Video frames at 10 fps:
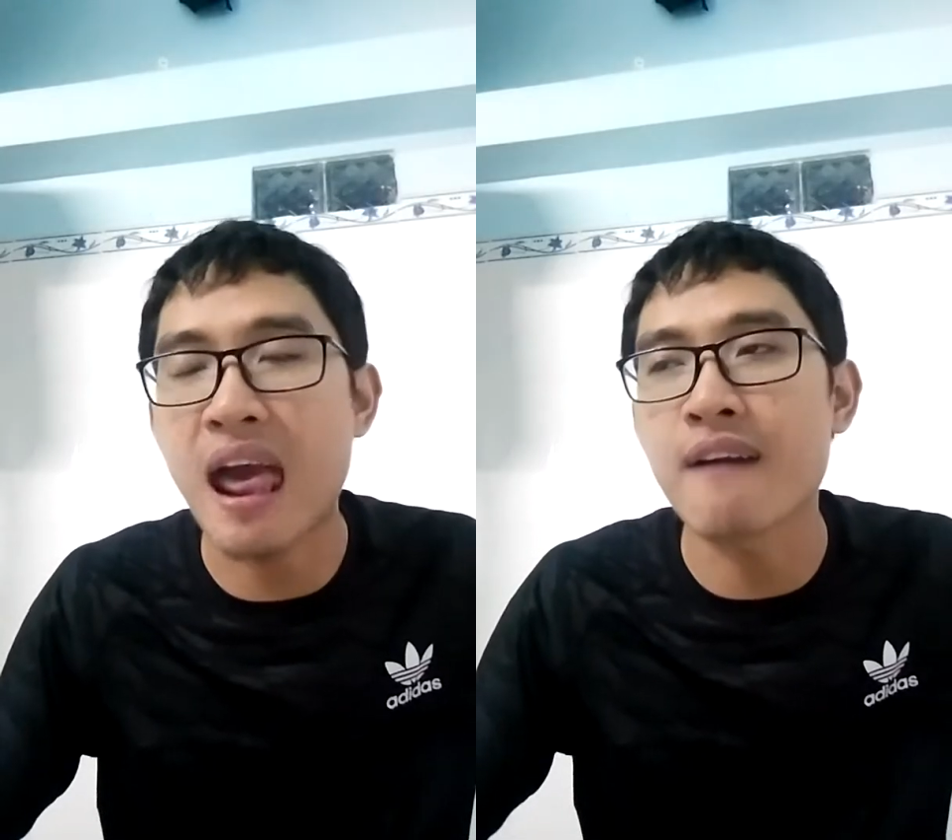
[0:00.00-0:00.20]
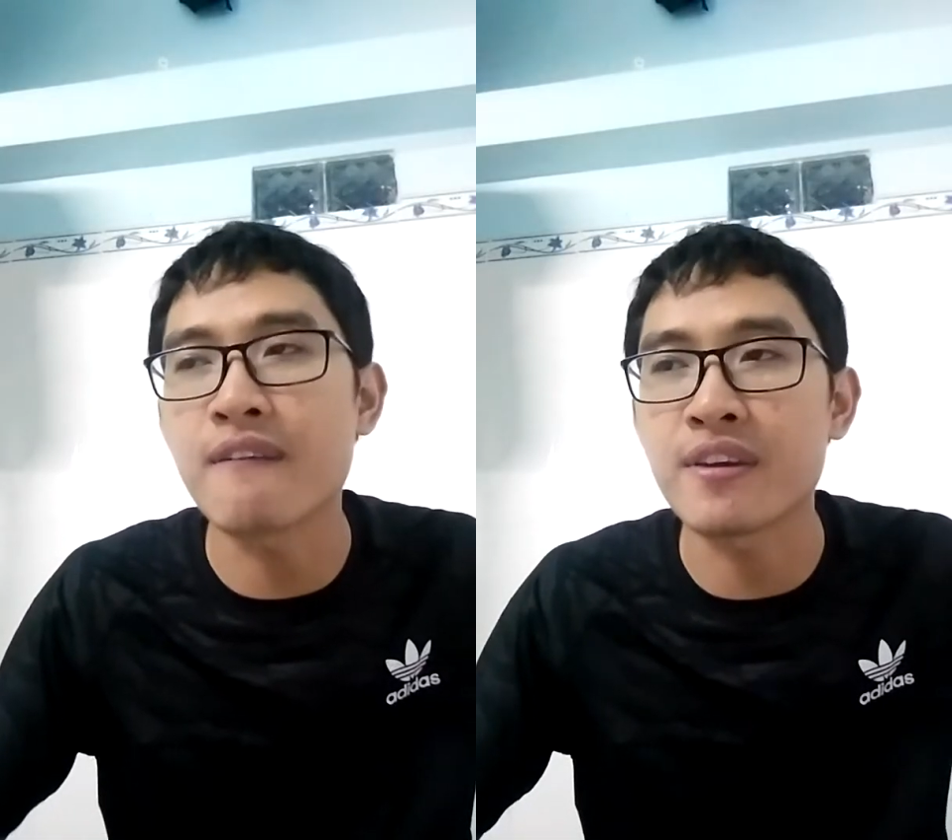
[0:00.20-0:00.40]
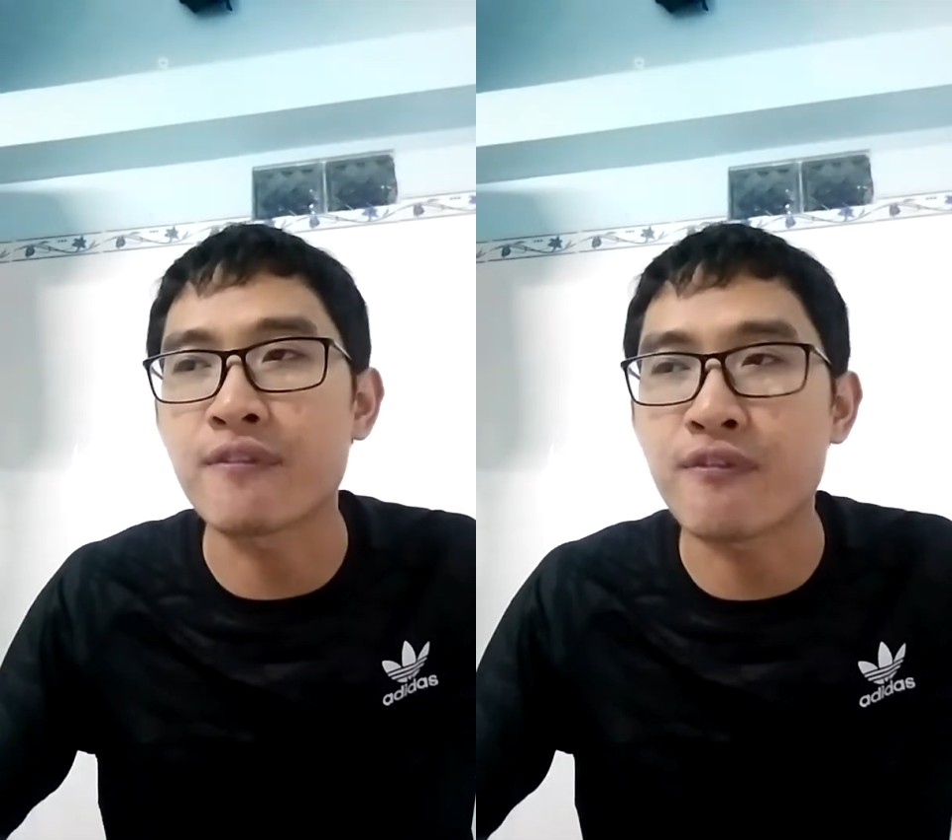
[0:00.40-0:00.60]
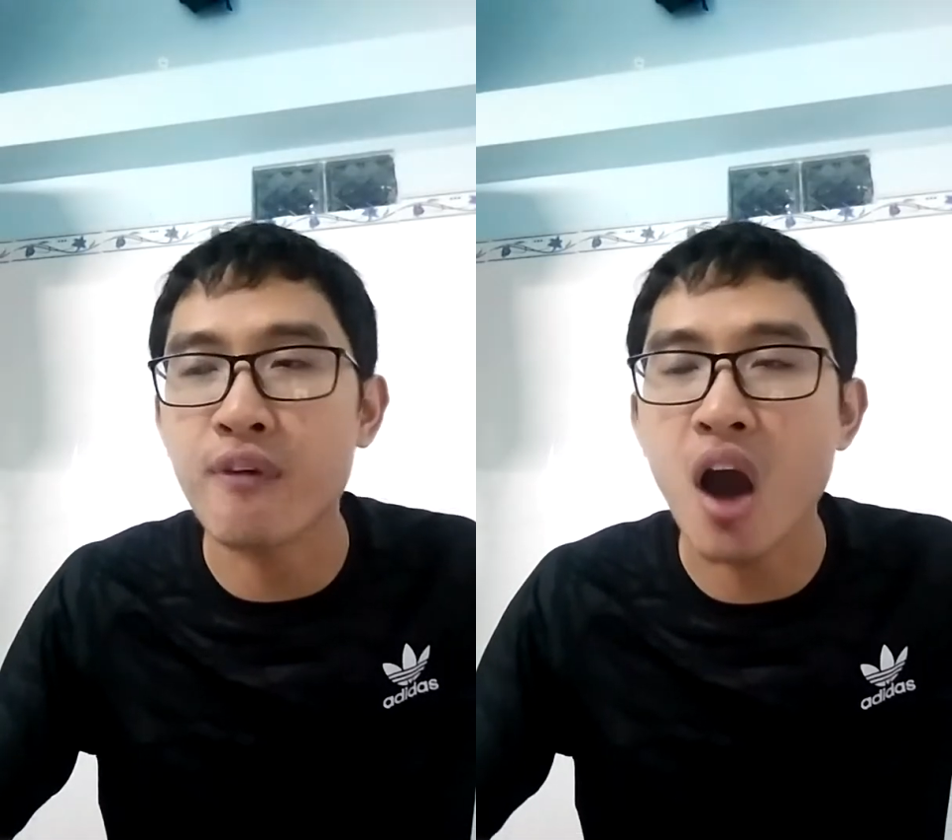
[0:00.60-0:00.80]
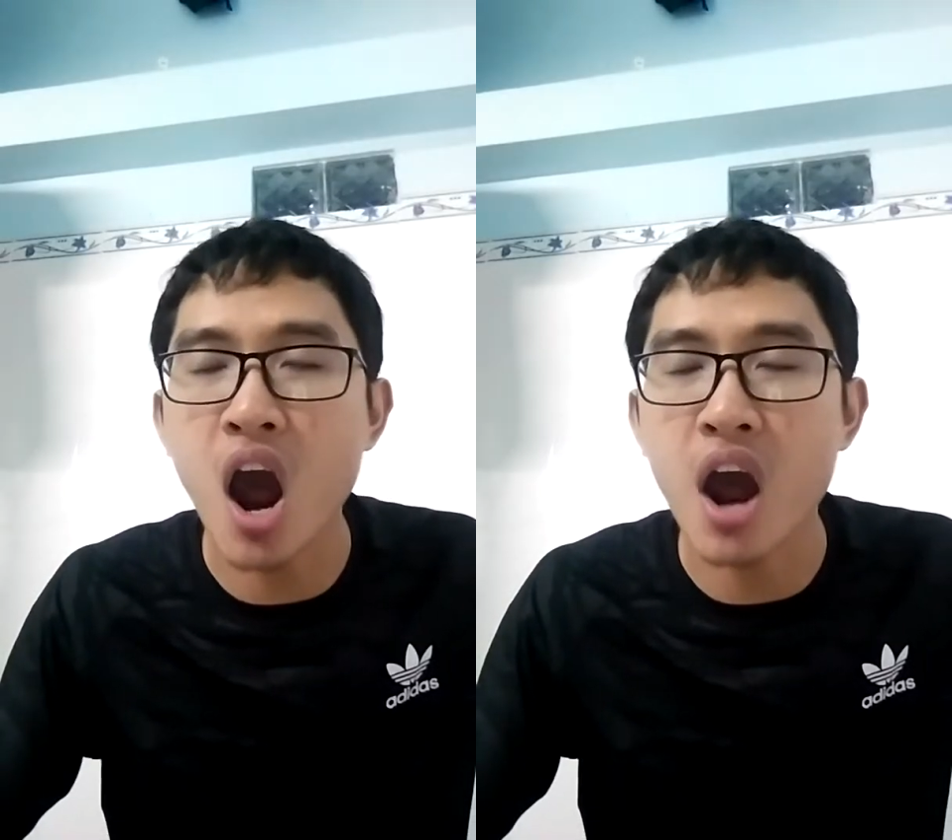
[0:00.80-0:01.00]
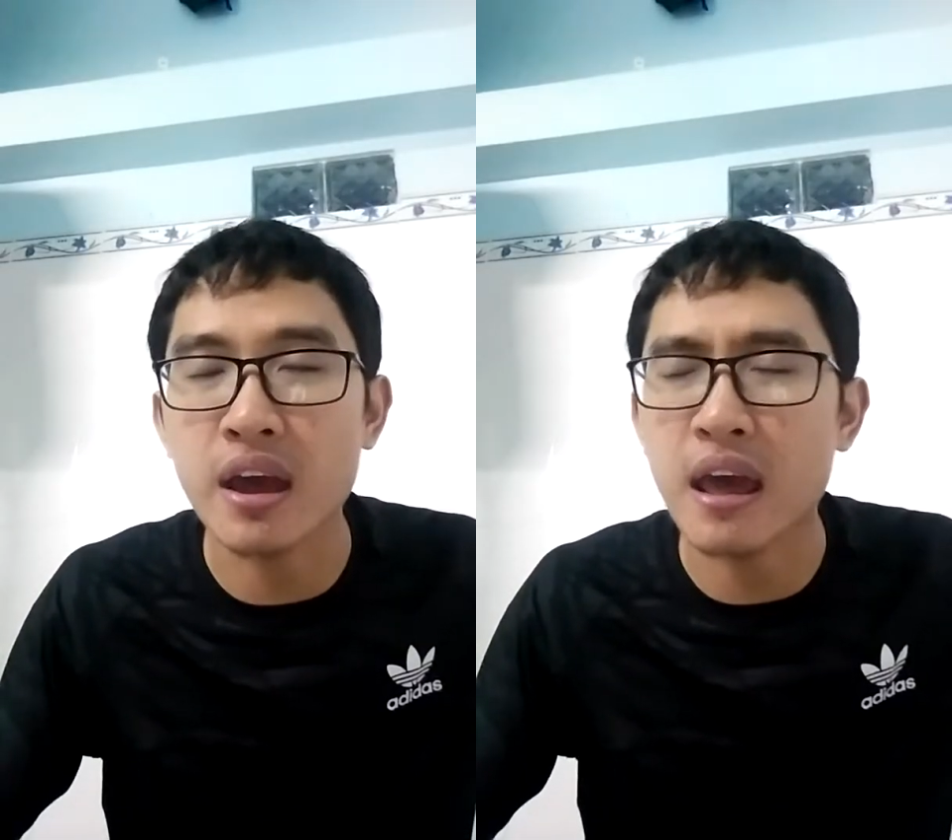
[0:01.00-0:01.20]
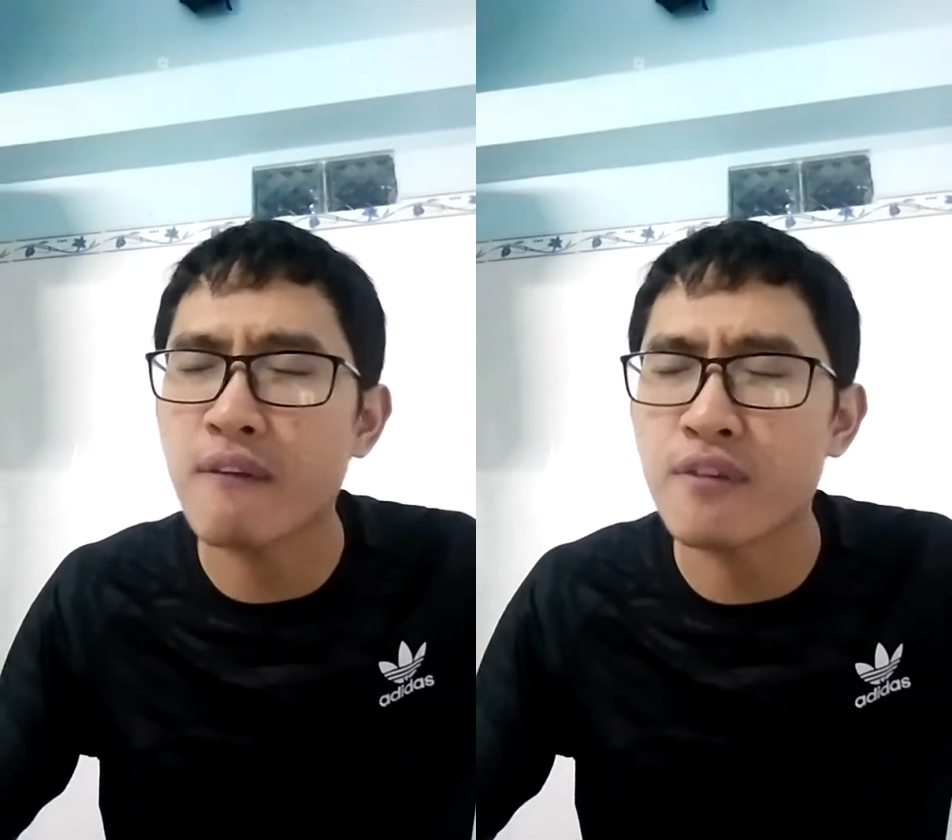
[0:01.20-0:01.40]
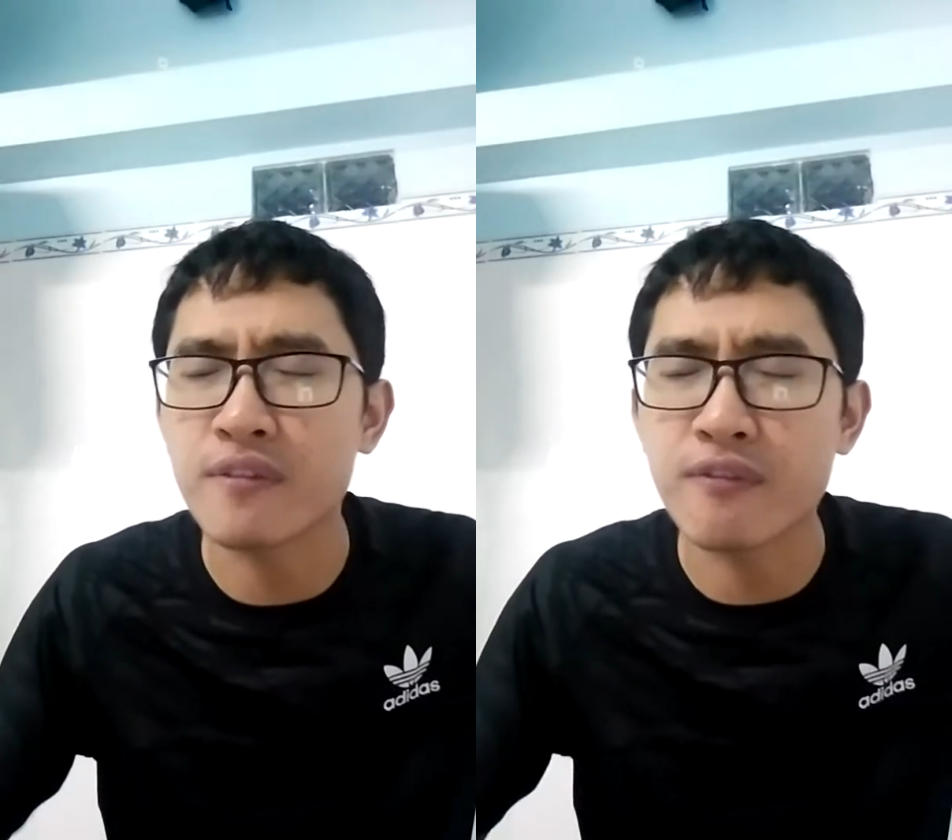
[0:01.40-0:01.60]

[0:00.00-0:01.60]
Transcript: every five every